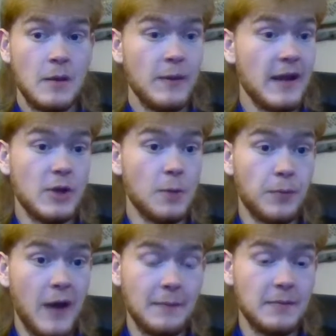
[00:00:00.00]
We had no
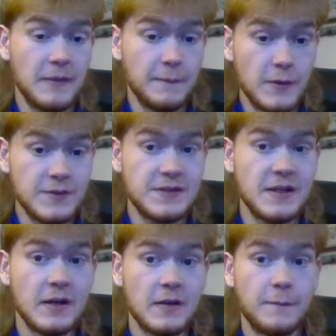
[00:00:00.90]
problem the first
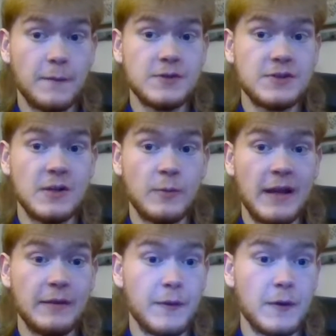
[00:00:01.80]
year. The first year, we
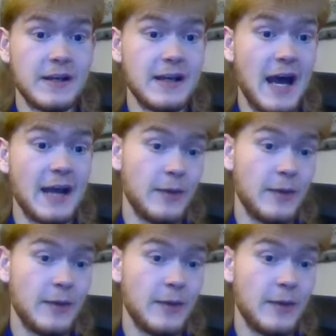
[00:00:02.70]
had 39.